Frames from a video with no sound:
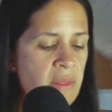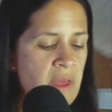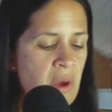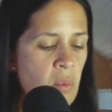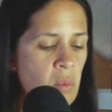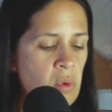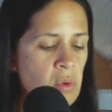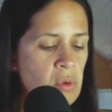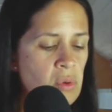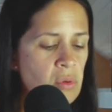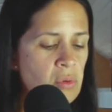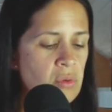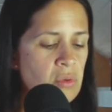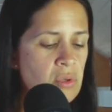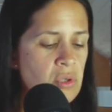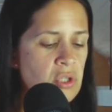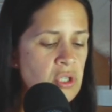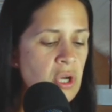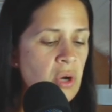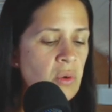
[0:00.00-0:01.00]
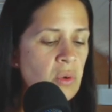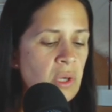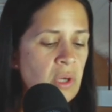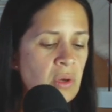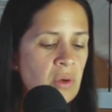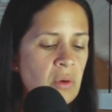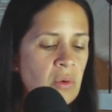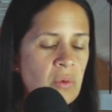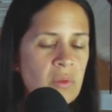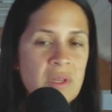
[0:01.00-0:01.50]
that will show
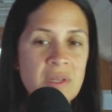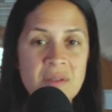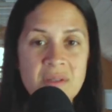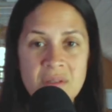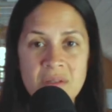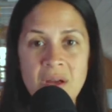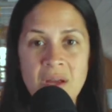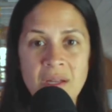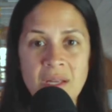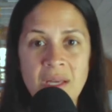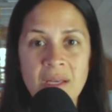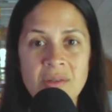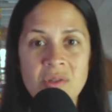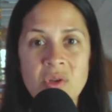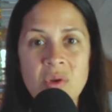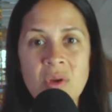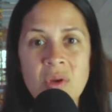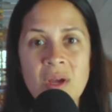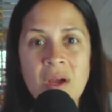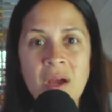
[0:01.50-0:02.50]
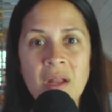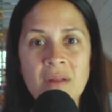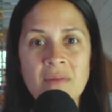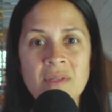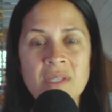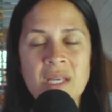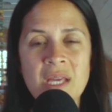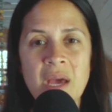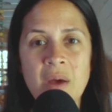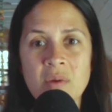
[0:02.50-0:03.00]
you this study so you can kind of
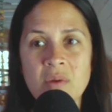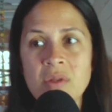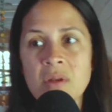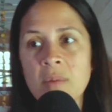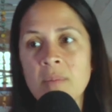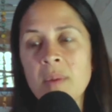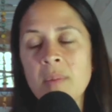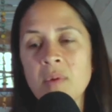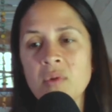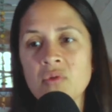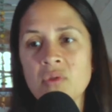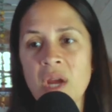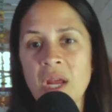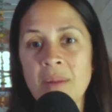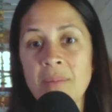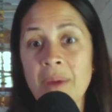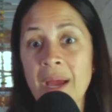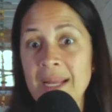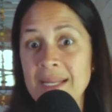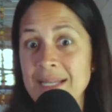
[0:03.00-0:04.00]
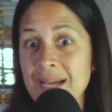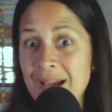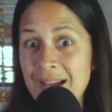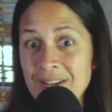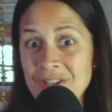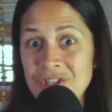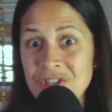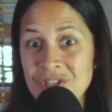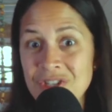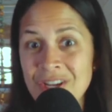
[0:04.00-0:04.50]
see how some people train by
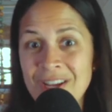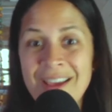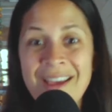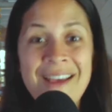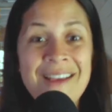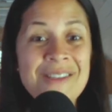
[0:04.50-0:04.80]
touch.